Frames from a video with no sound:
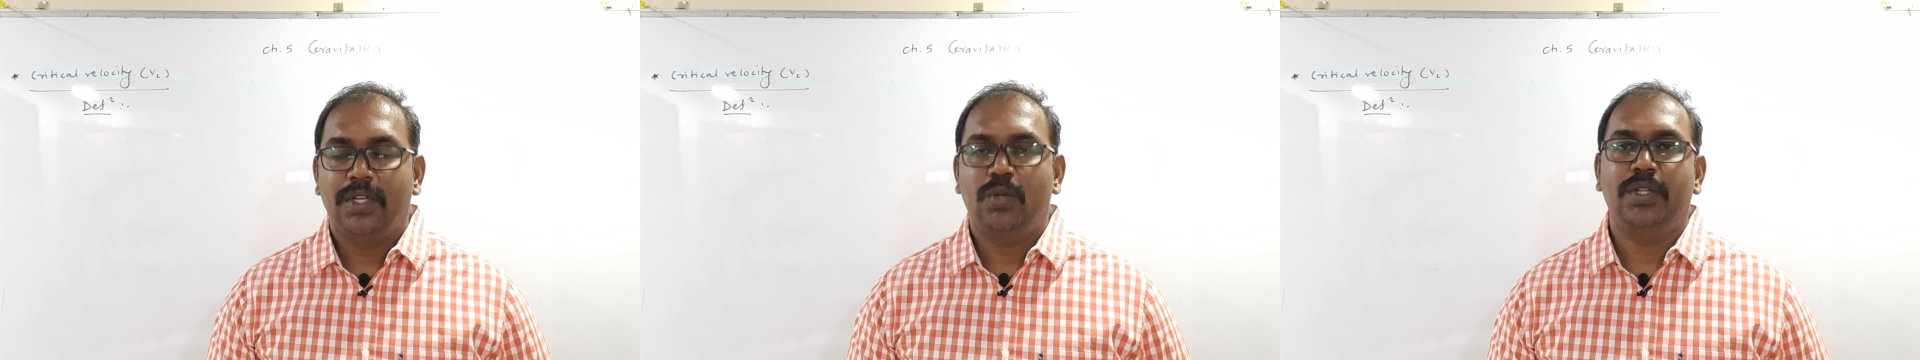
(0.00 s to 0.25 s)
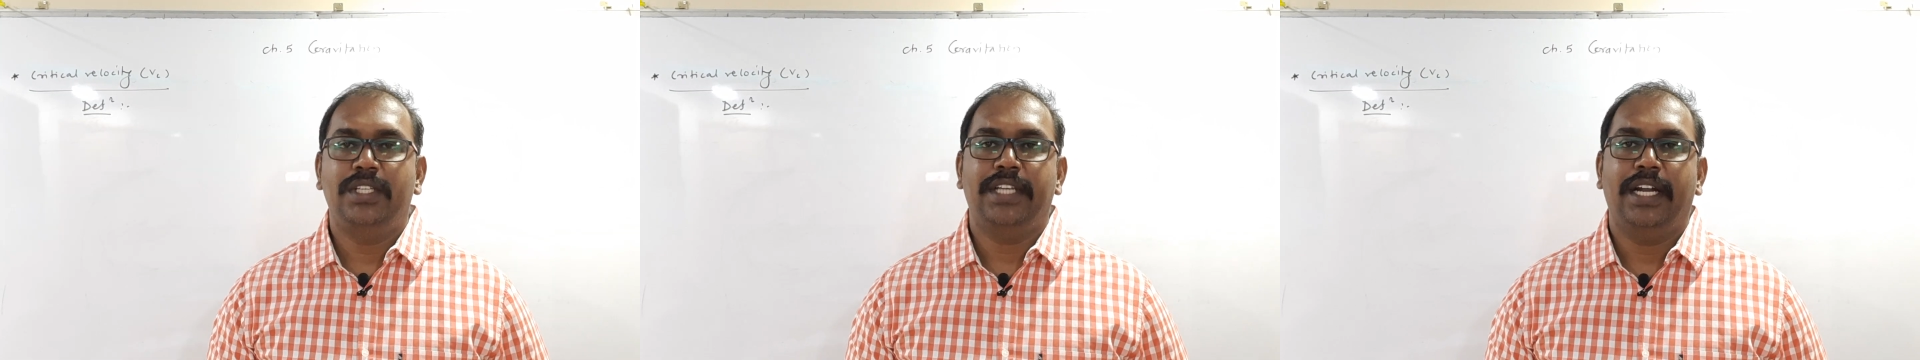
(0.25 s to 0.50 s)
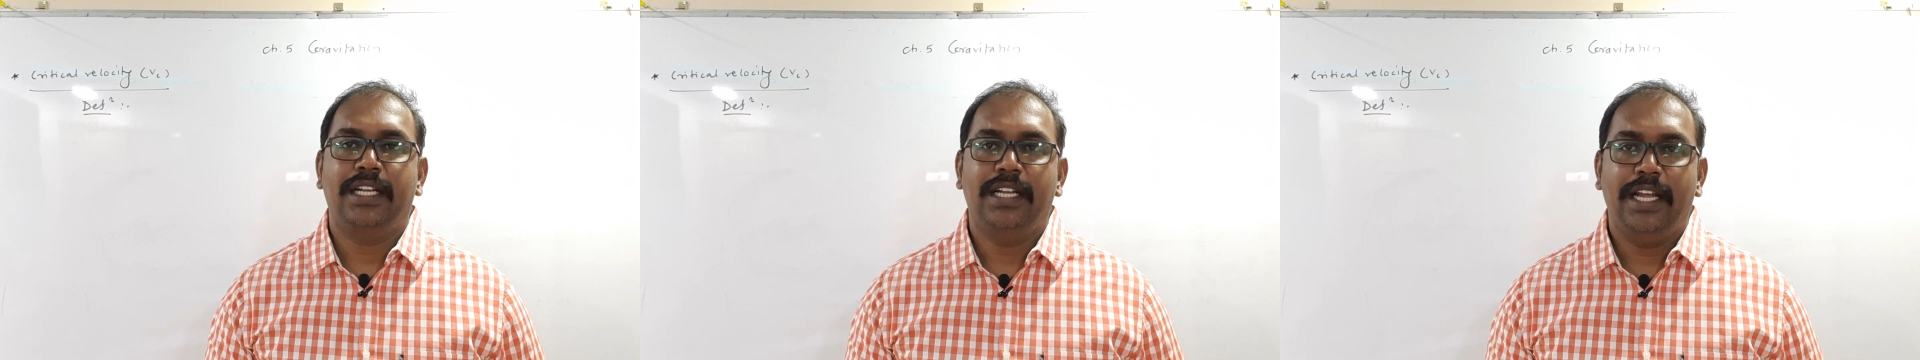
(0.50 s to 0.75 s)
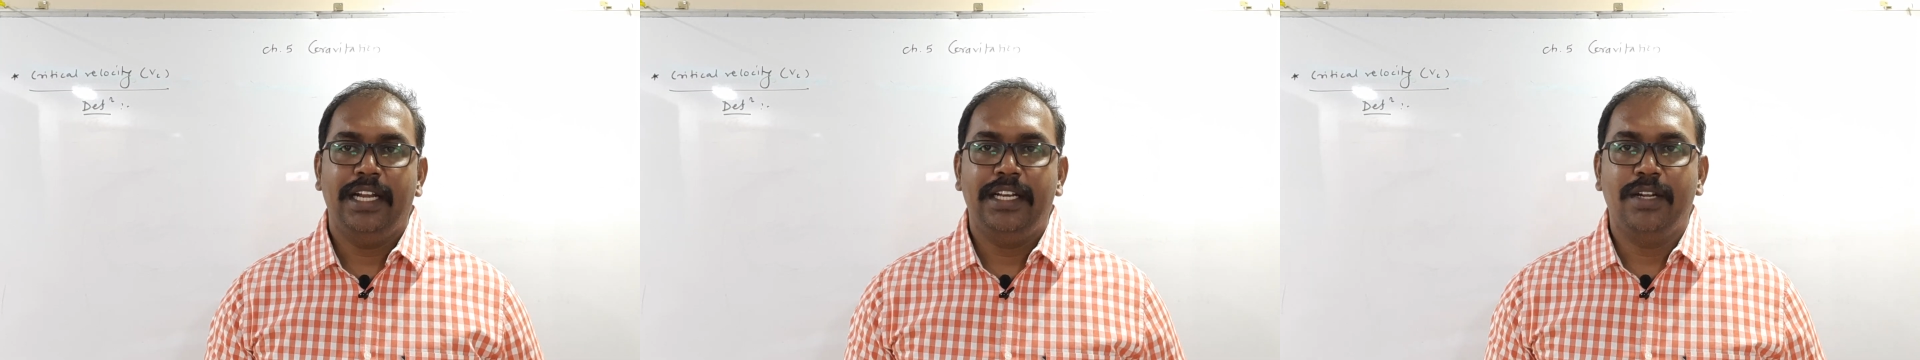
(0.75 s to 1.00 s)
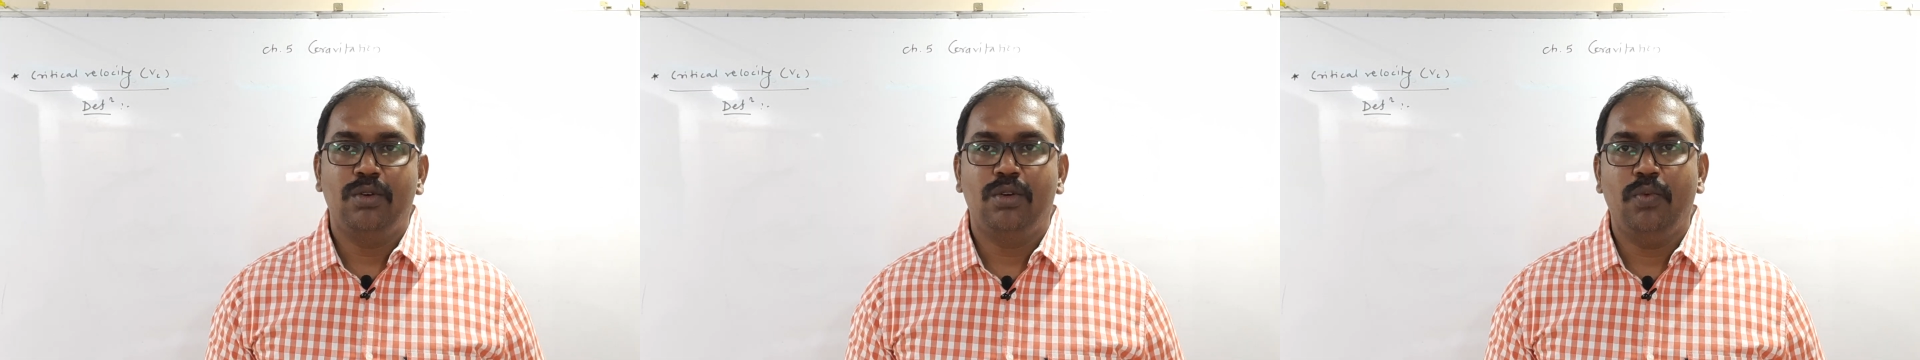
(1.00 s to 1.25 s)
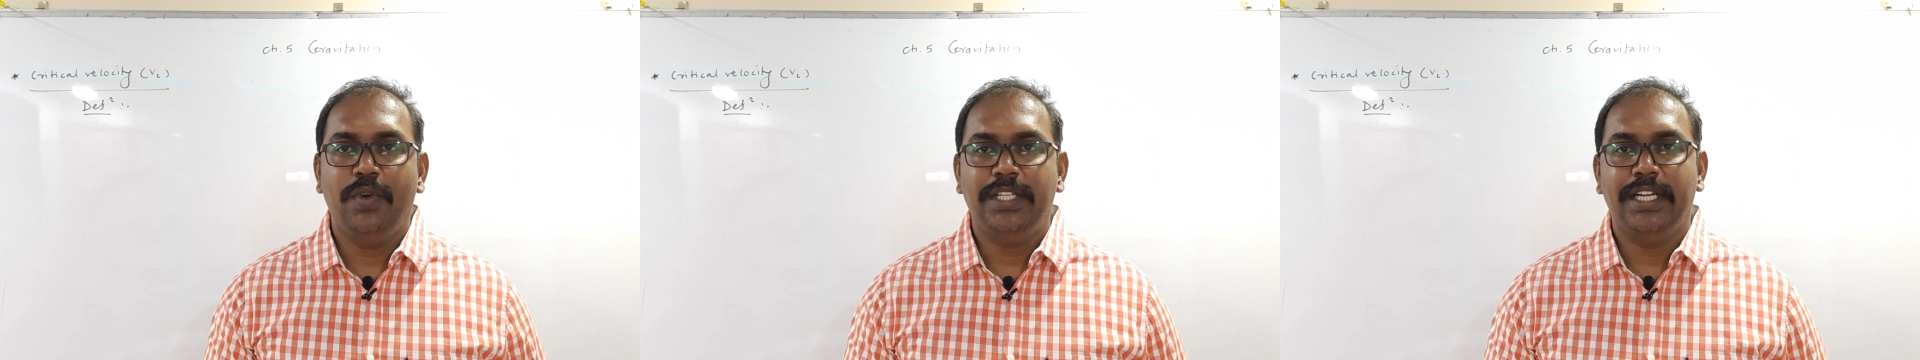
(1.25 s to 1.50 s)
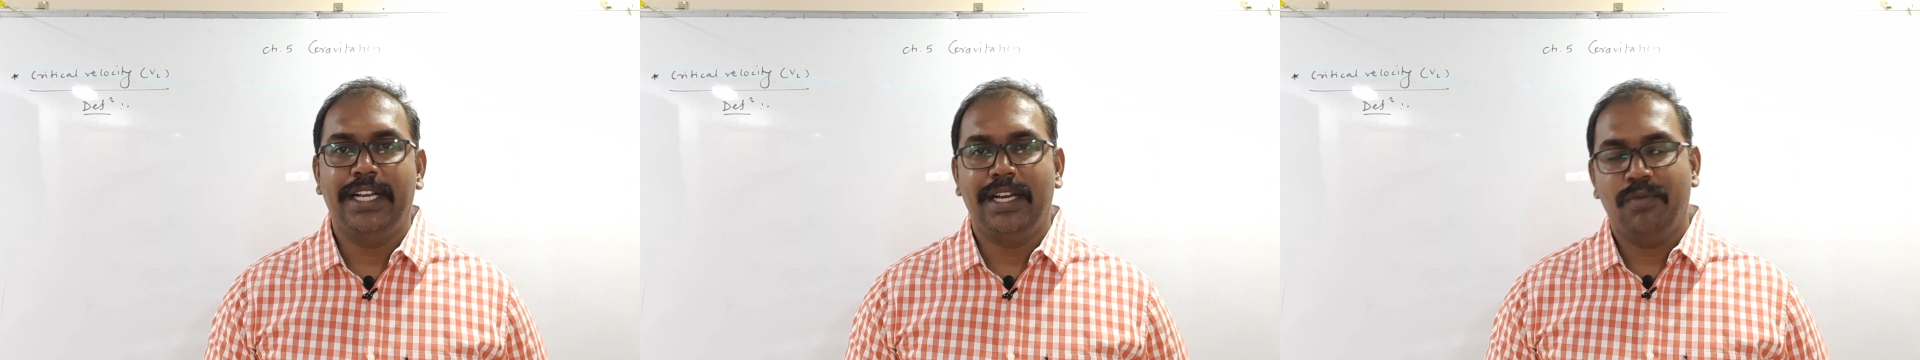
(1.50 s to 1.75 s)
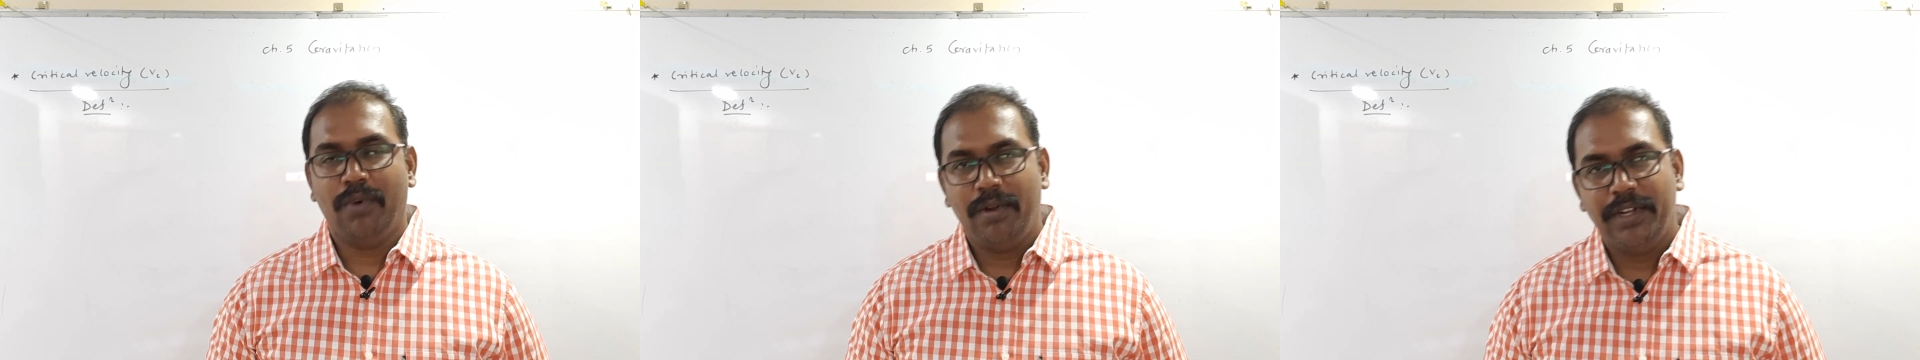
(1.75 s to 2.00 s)
to the satellite due to which it
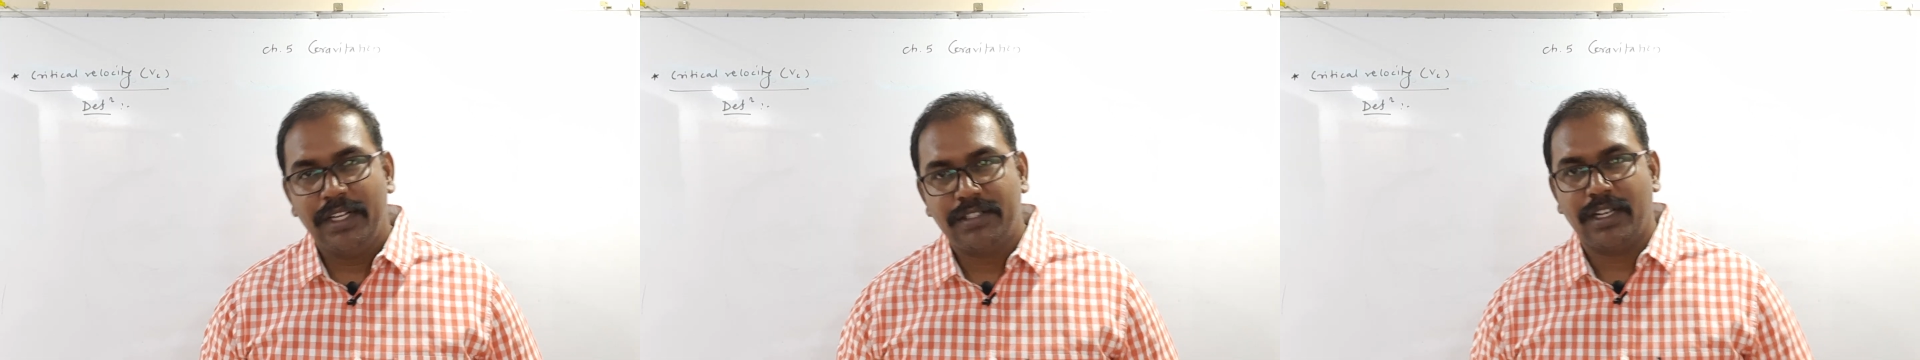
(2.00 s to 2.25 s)
revolve in a